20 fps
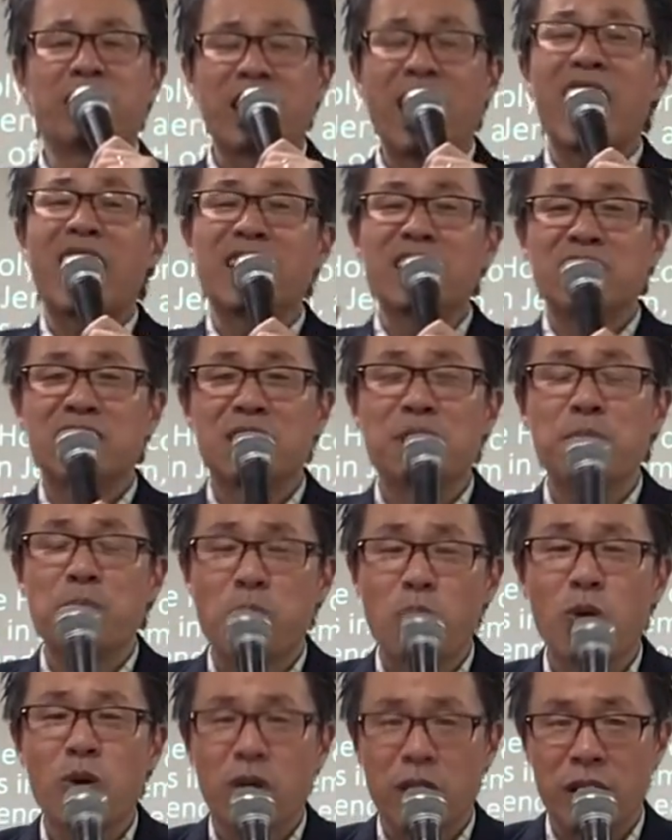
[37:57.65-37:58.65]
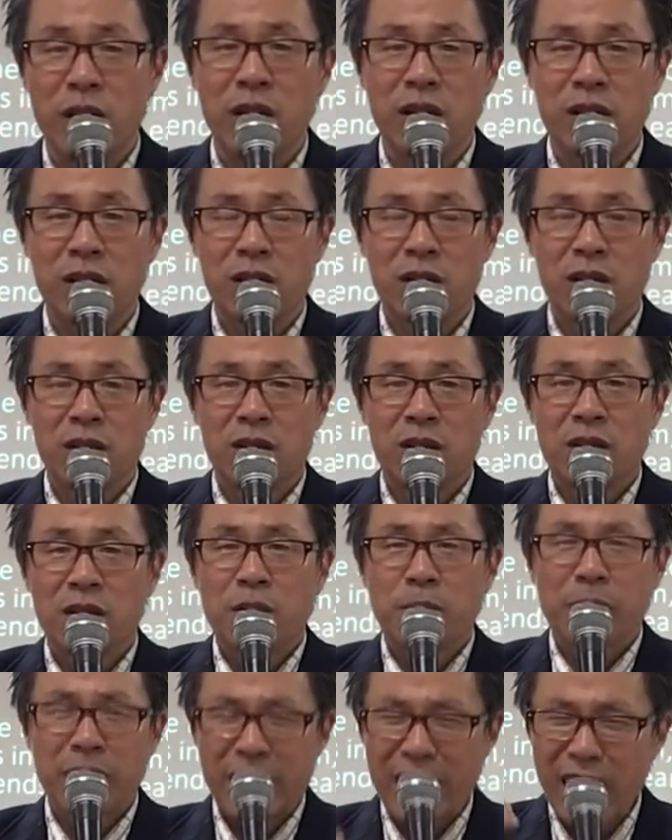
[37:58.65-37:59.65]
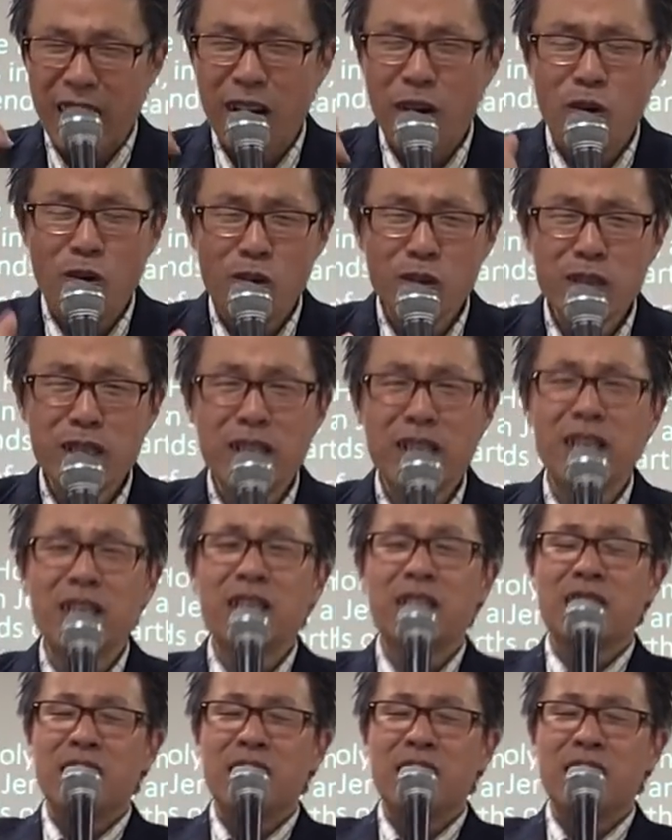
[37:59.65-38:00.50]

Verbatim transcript: That is important. But that only